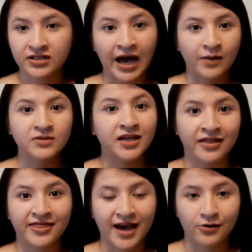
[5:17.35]
times
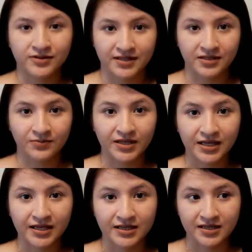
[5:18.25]
1,000,
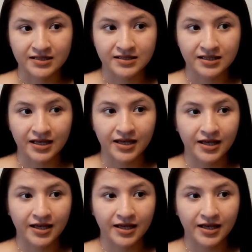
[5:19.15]
because